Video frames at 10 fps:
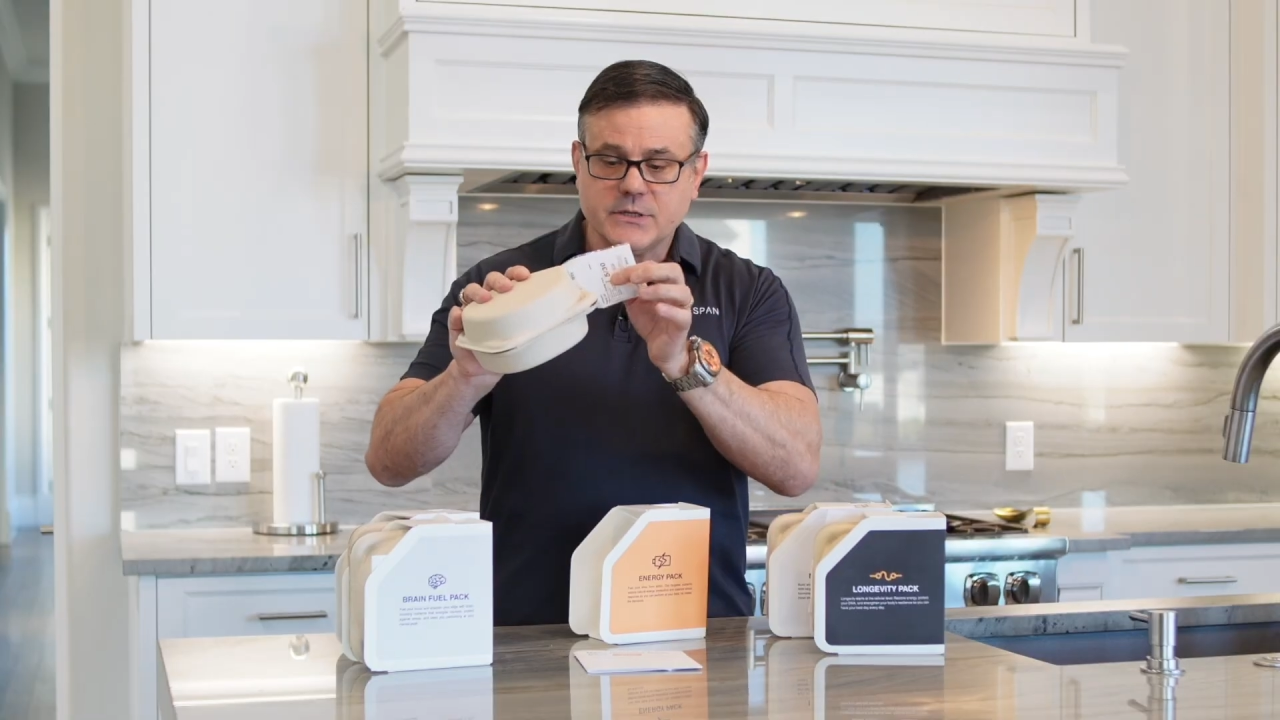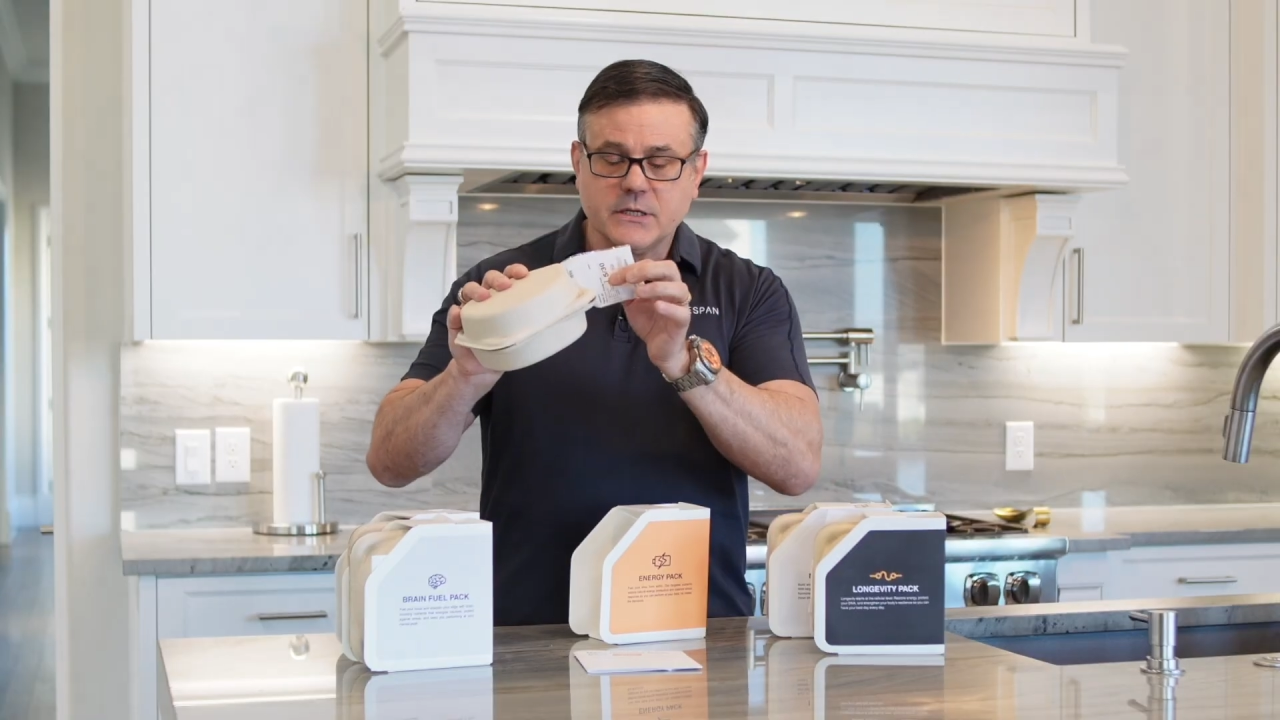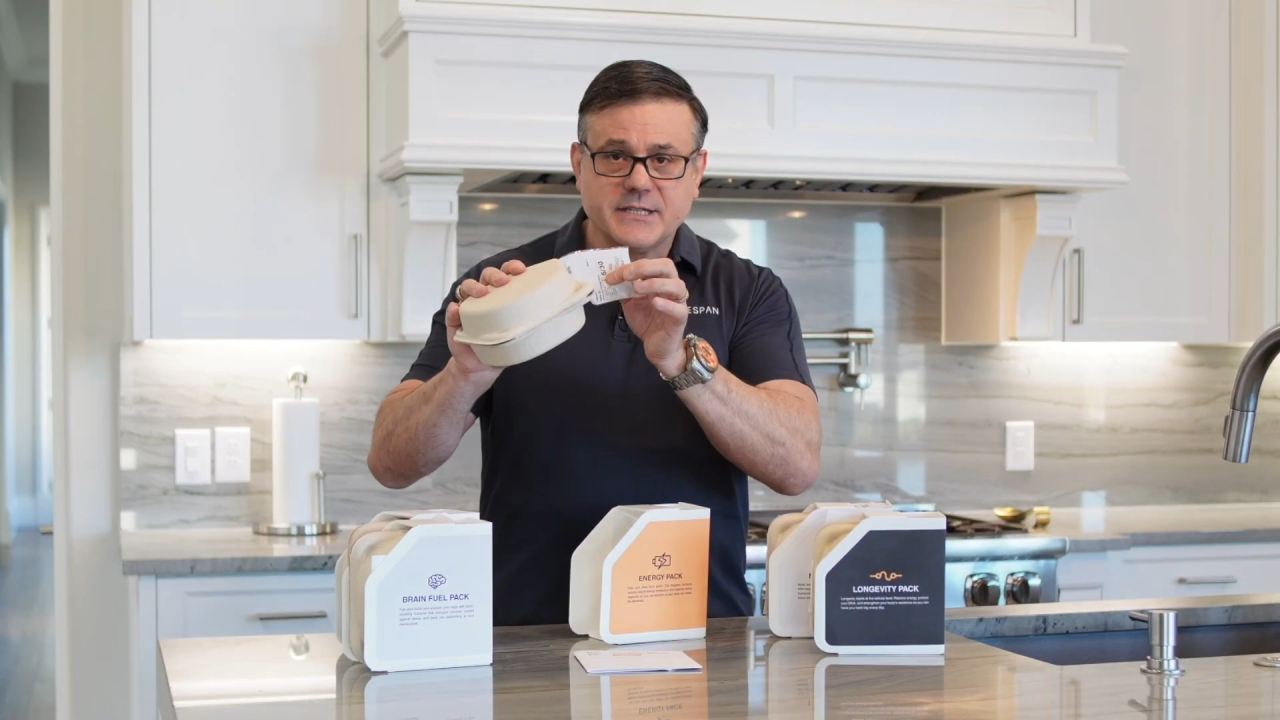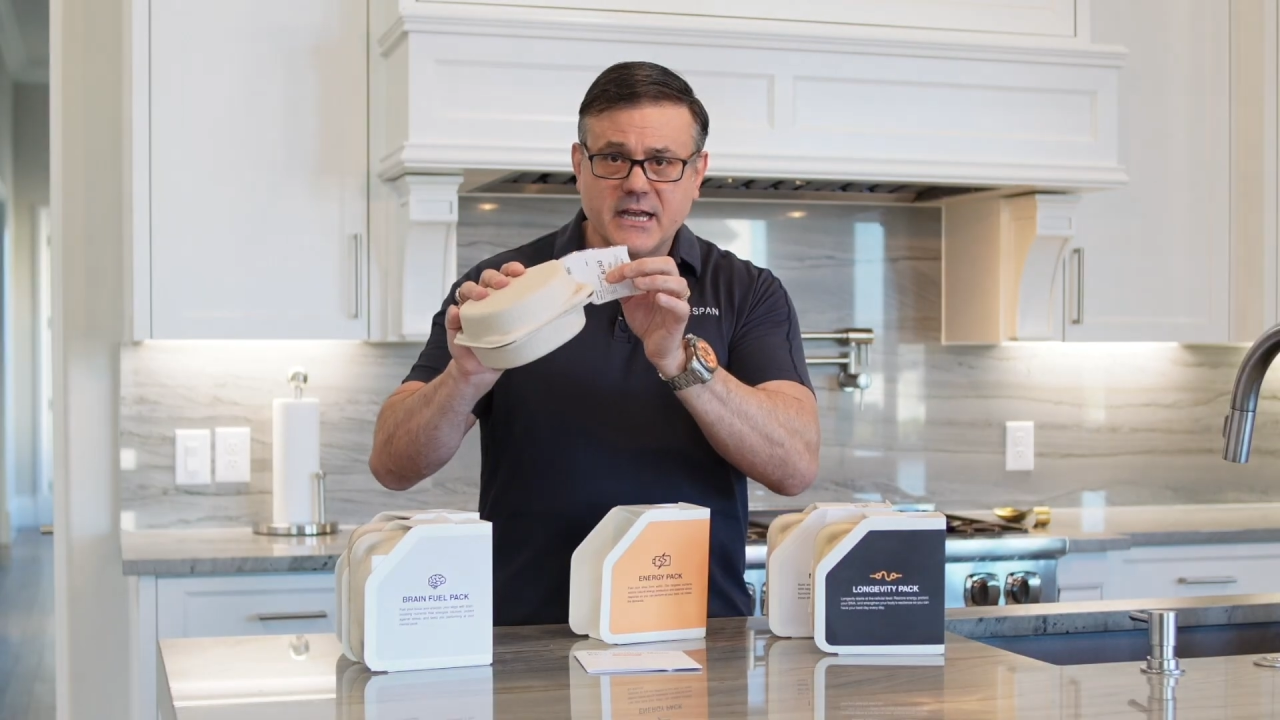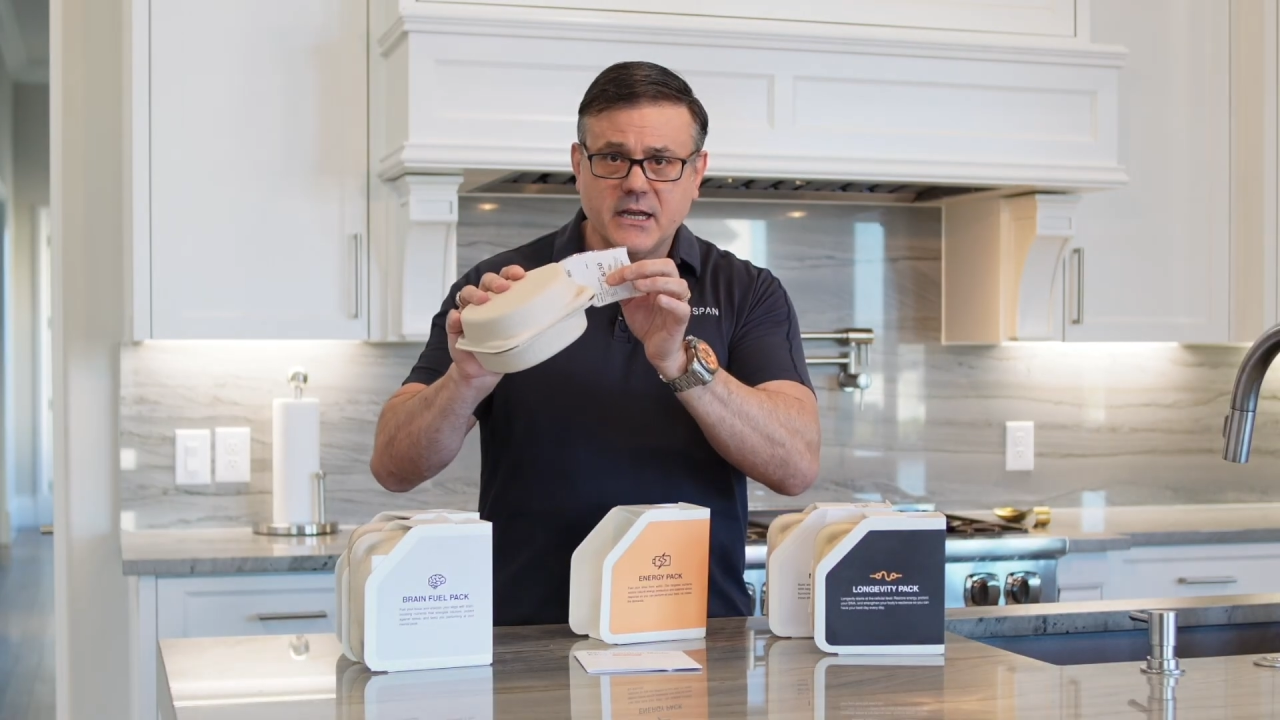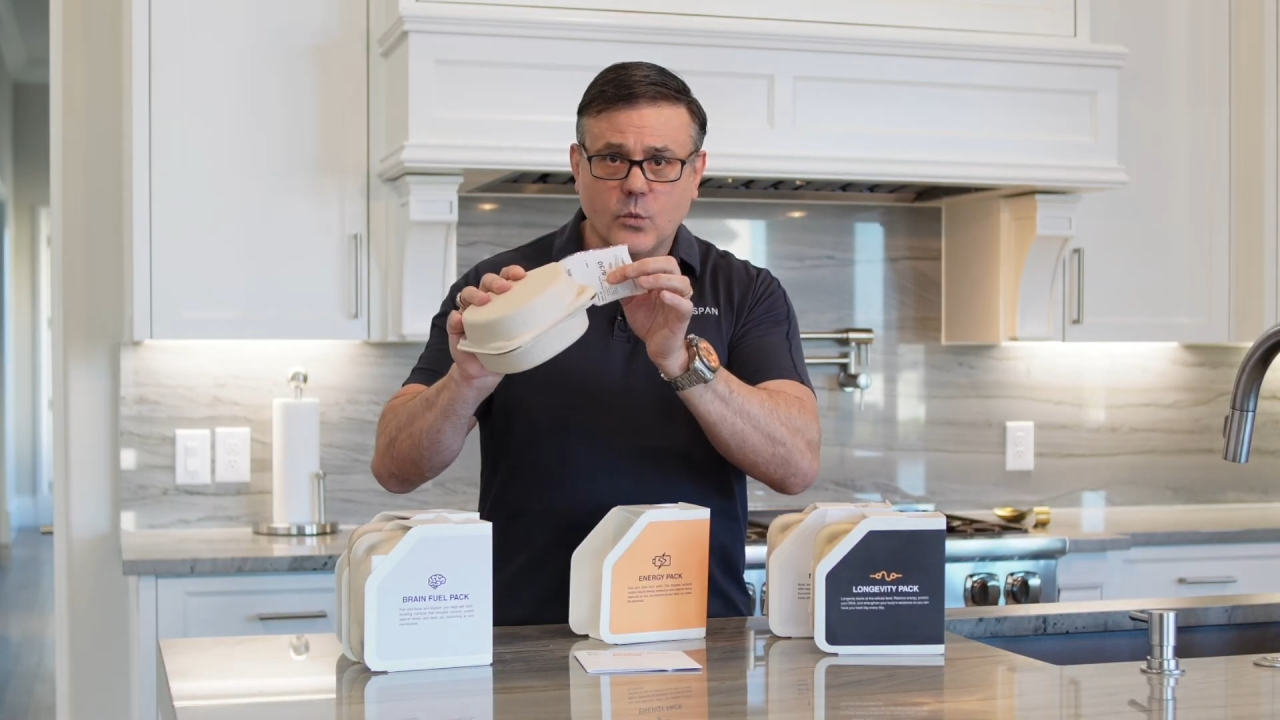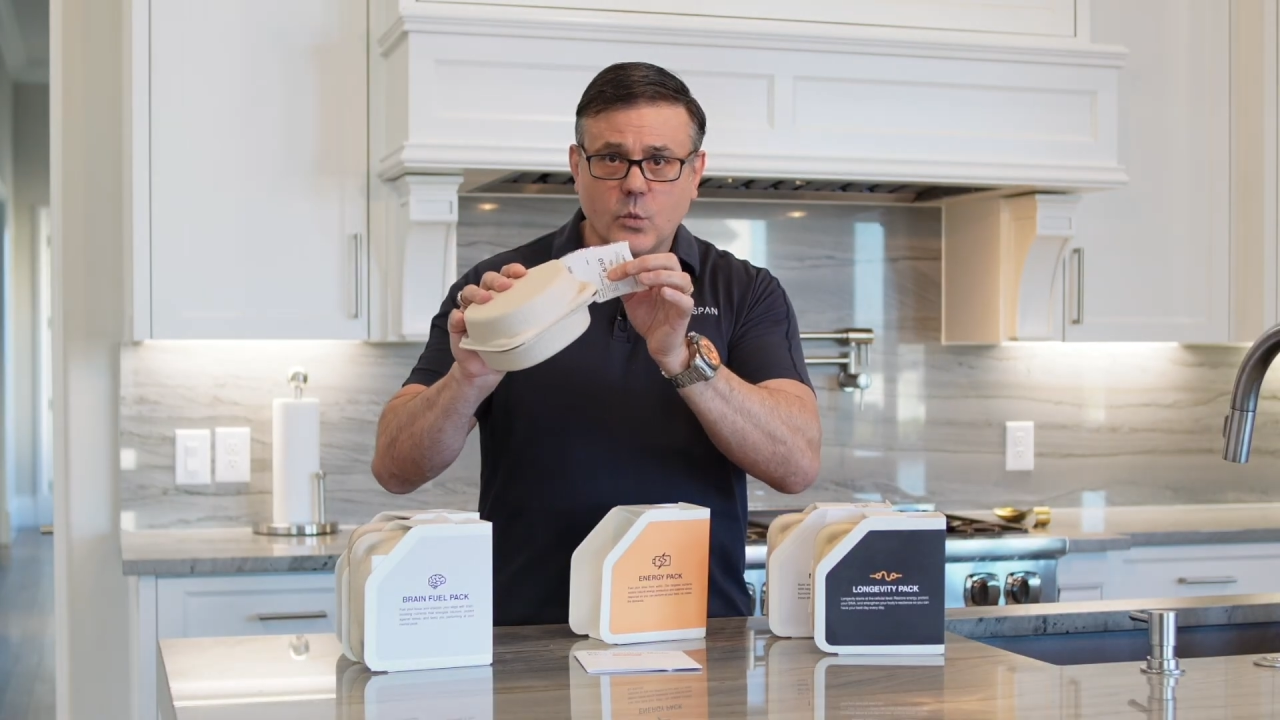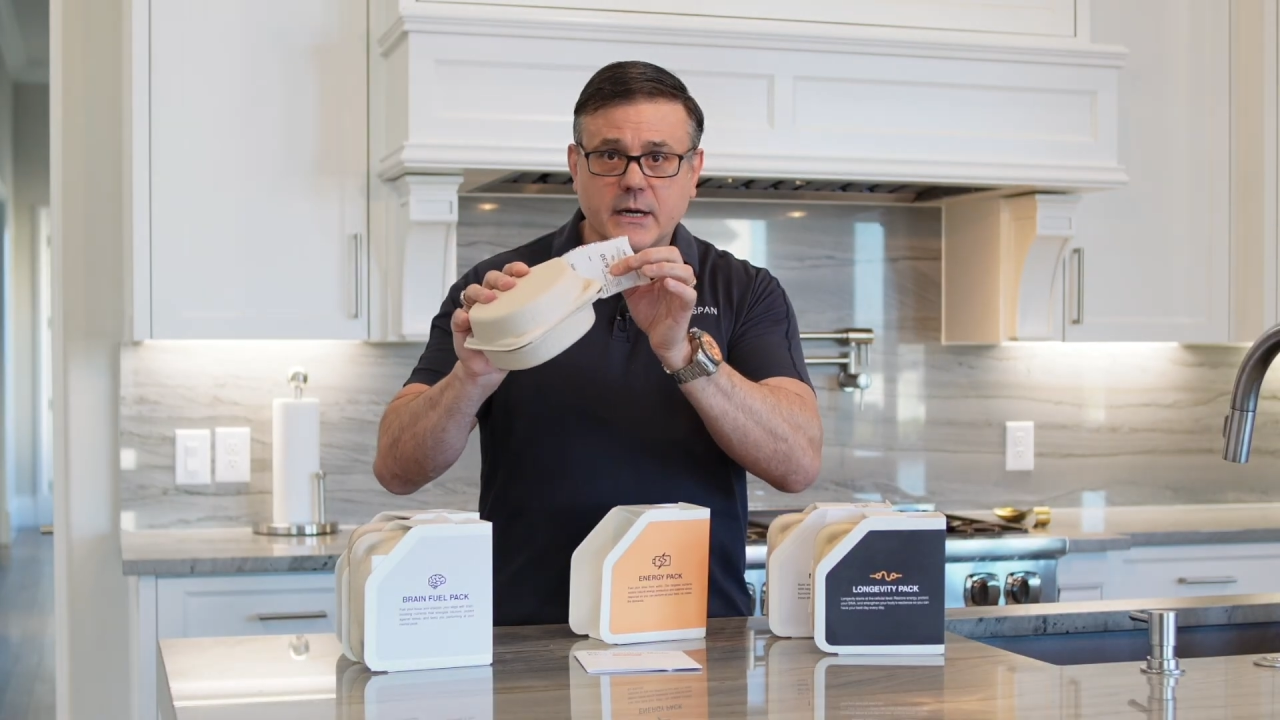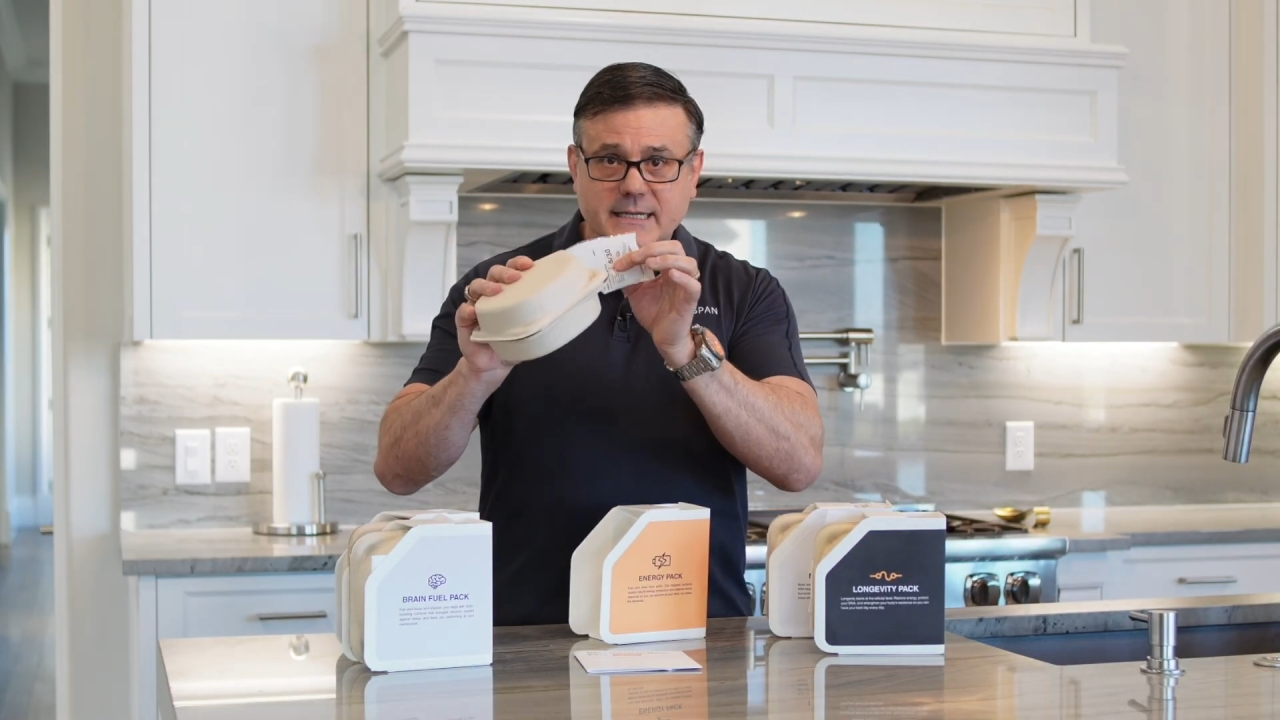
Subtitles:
It'll tell you what